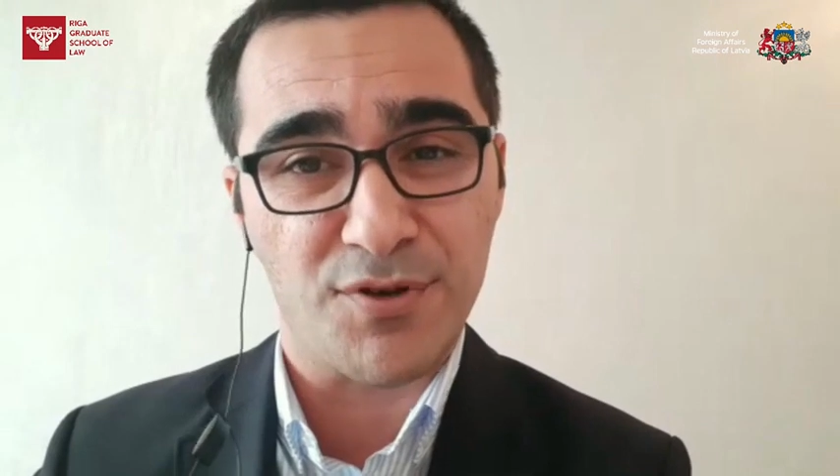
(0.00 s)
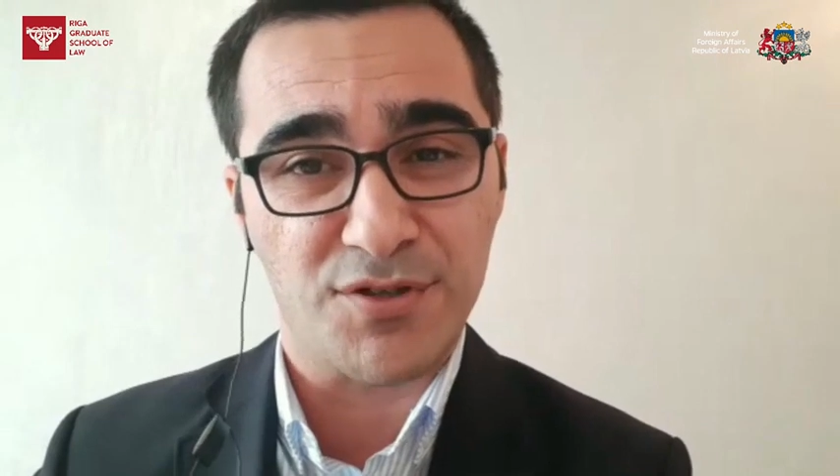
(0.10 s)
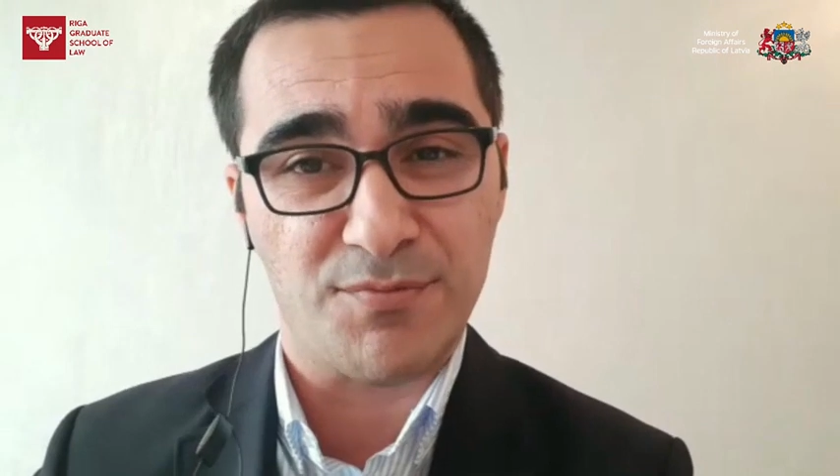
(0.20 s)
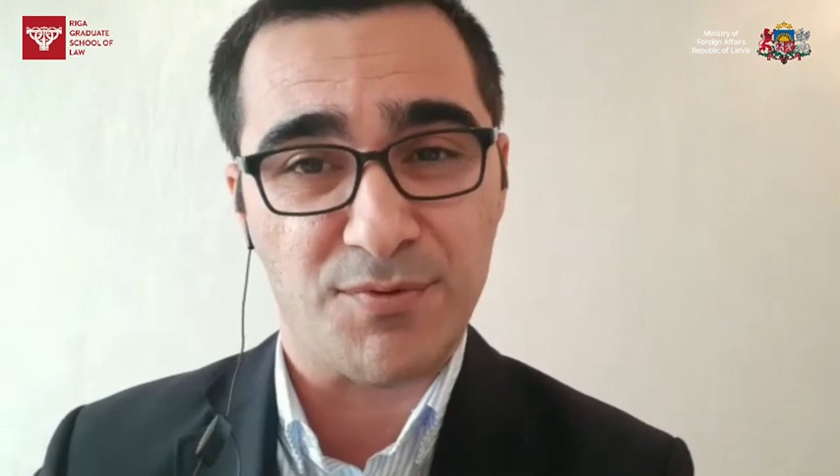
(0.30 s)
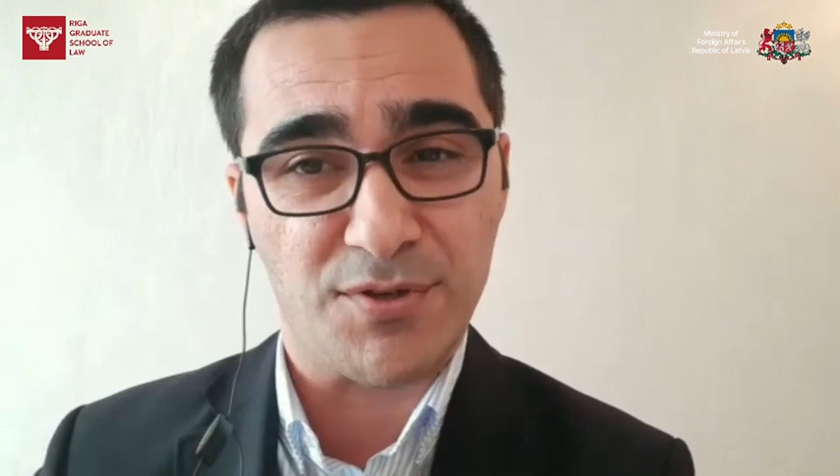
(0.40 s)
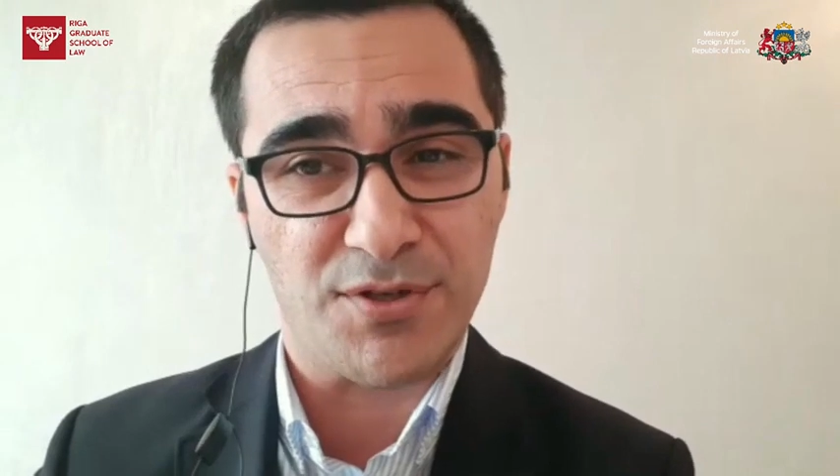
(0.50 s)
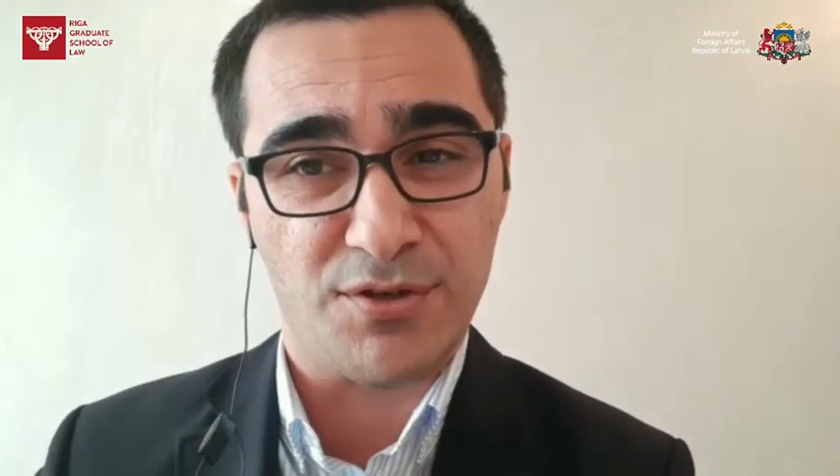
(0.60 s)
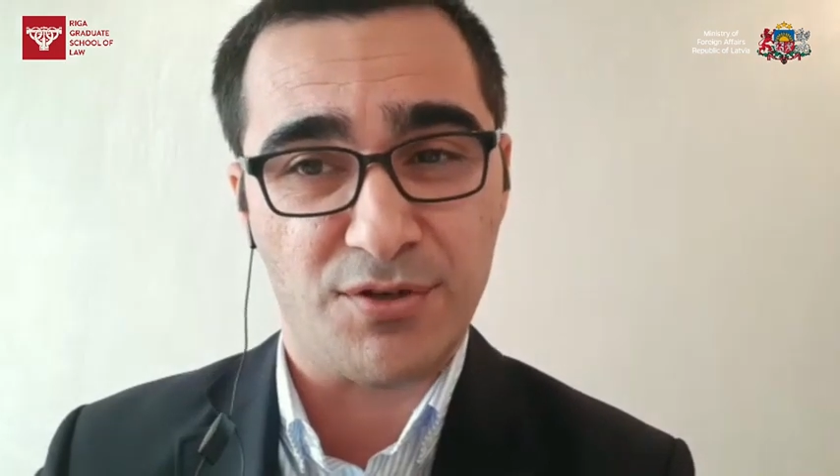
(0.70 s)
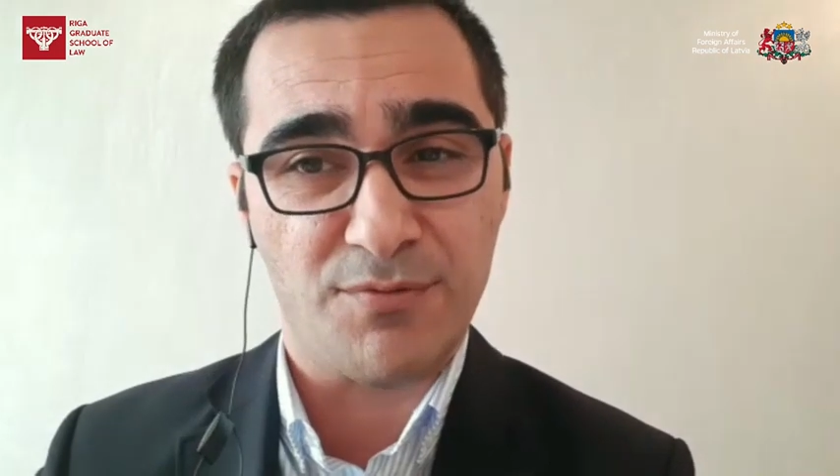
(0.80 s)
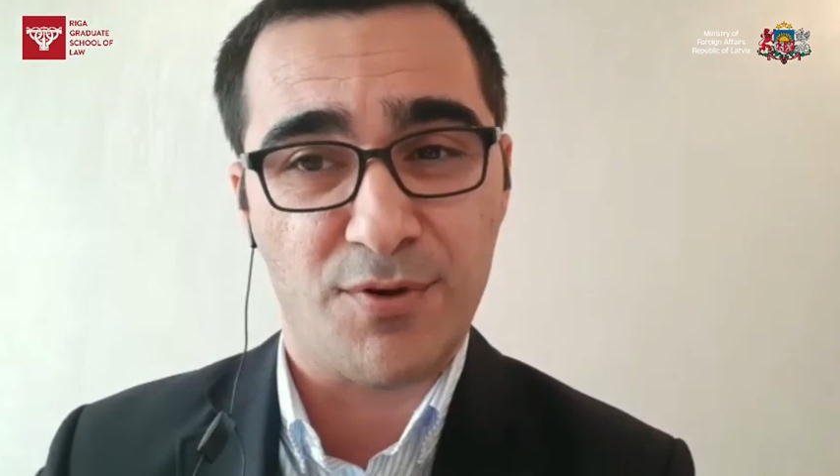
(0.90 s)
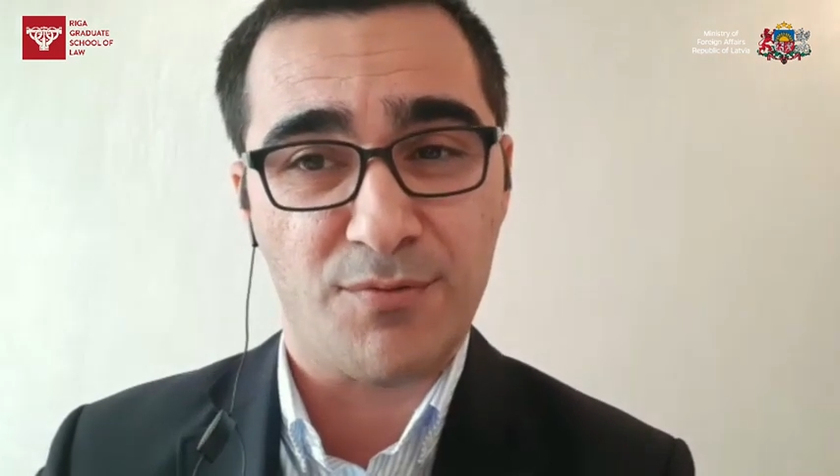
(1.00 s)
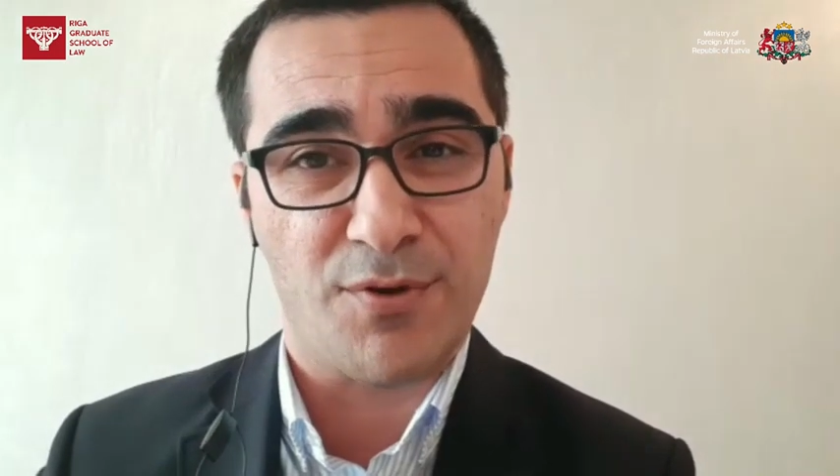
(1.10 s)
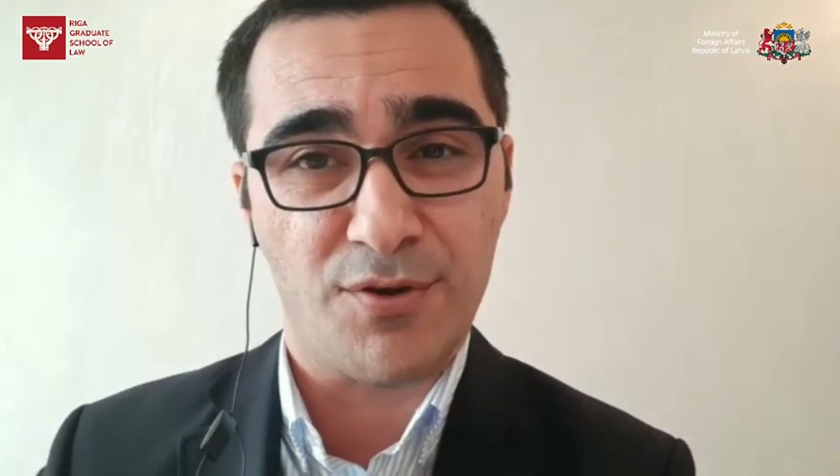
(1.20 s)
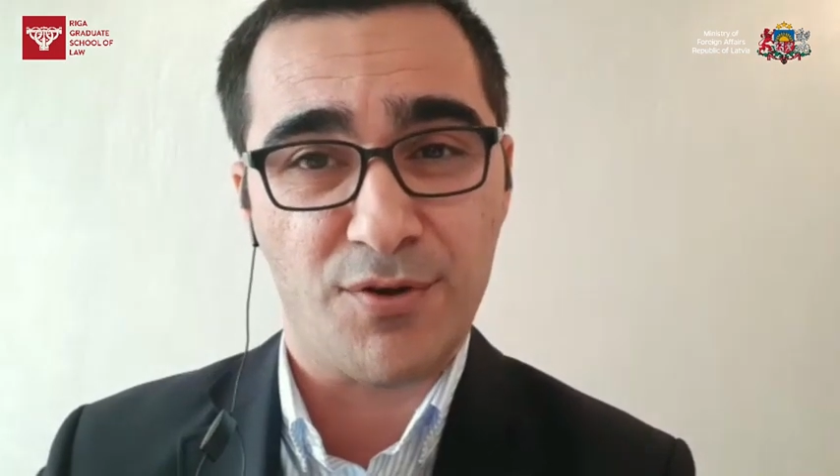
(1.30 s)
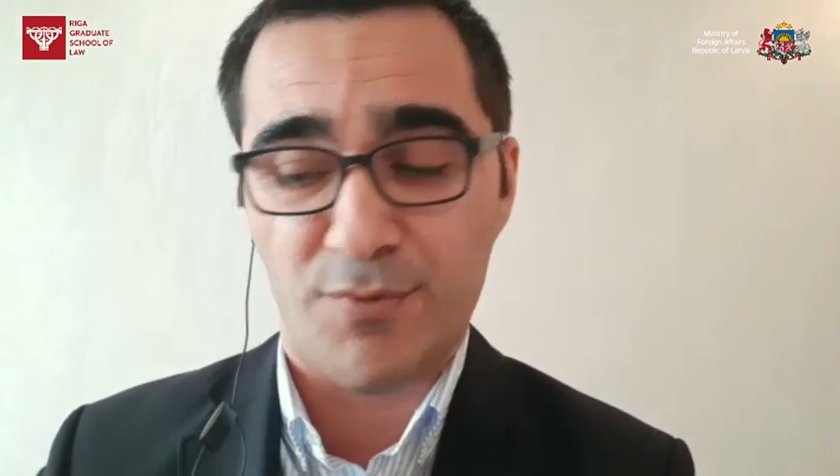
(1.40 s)

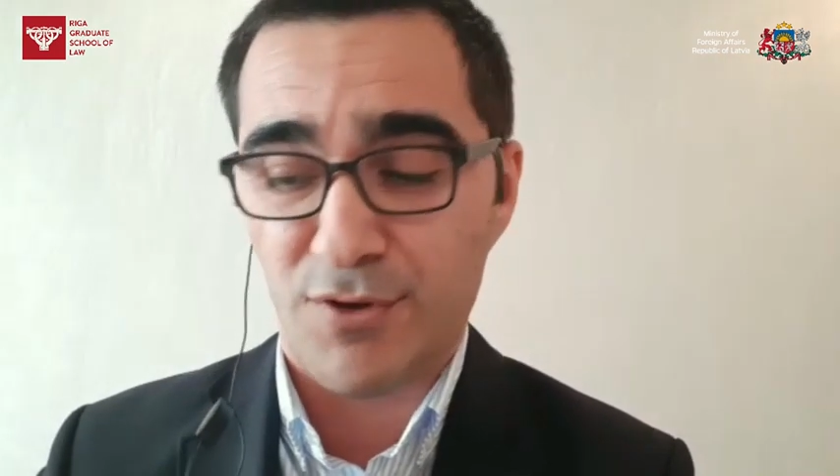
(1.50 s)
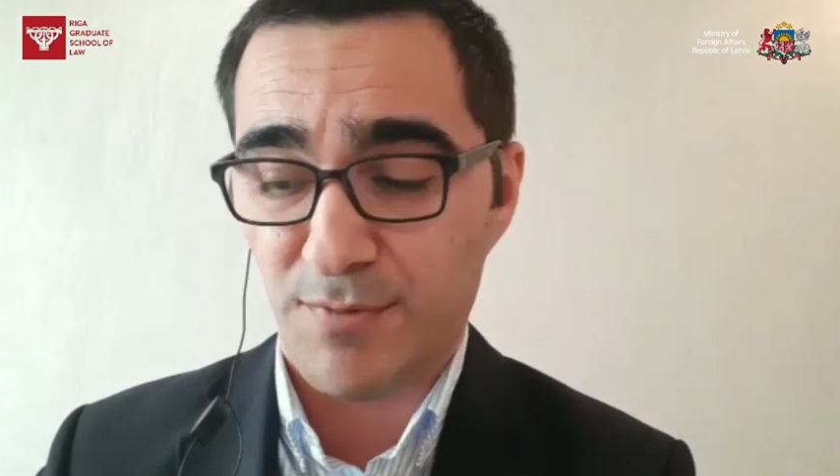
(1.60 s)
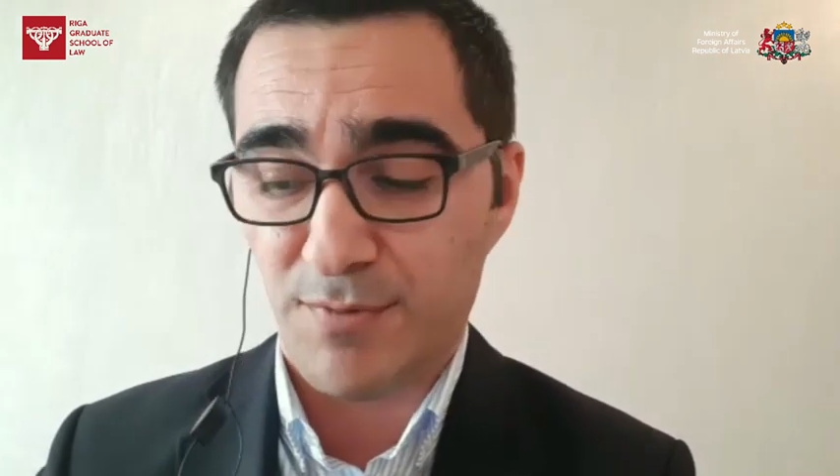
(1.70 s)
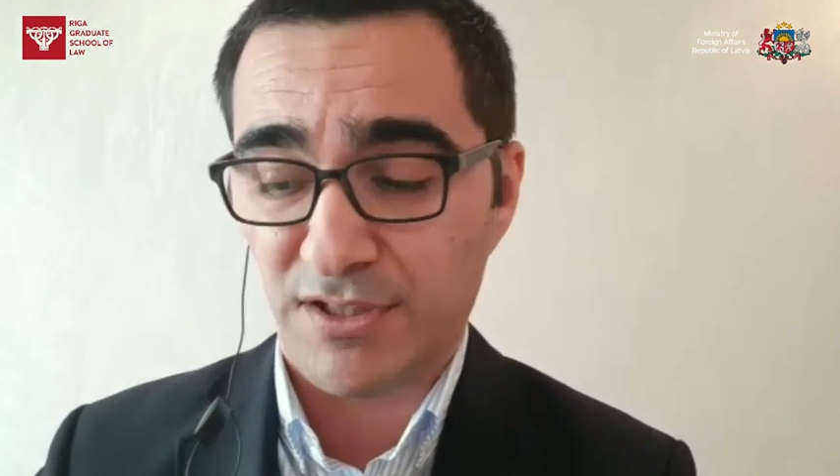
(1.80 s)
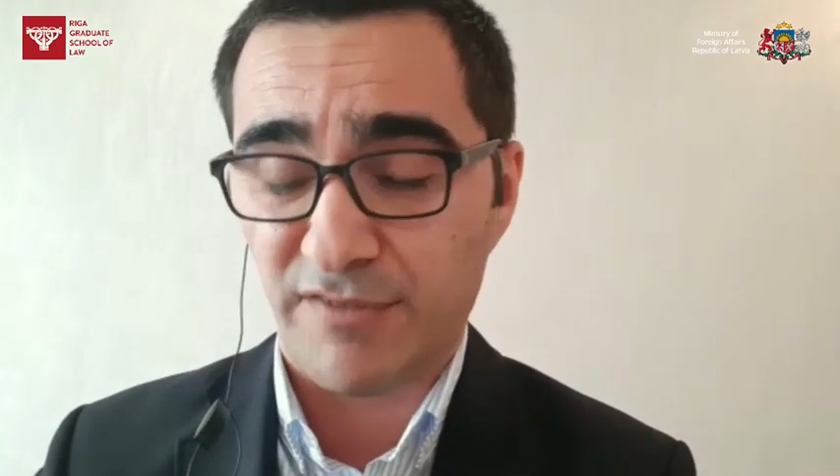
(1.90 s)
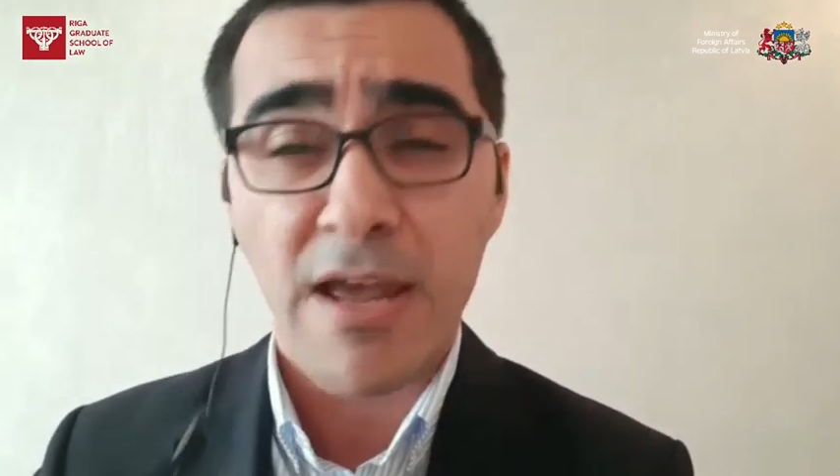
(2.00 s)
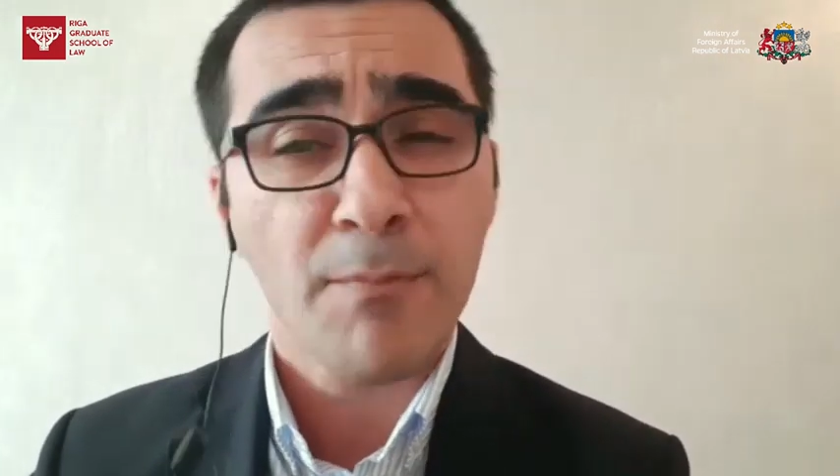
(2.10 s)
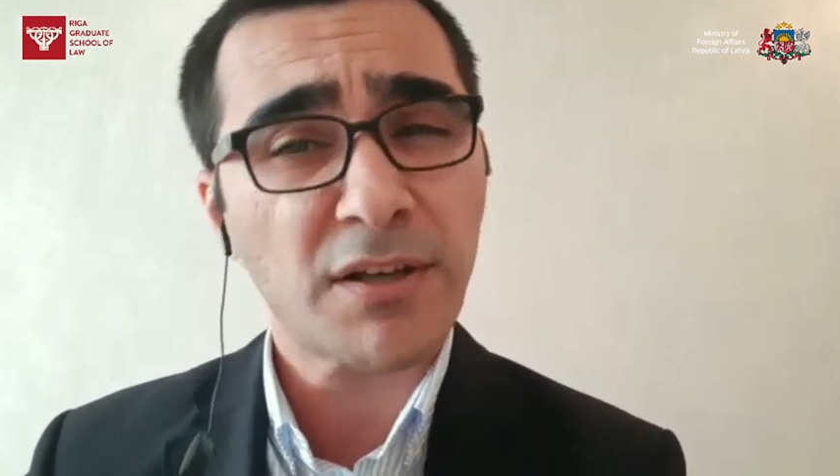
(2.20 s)
perspective.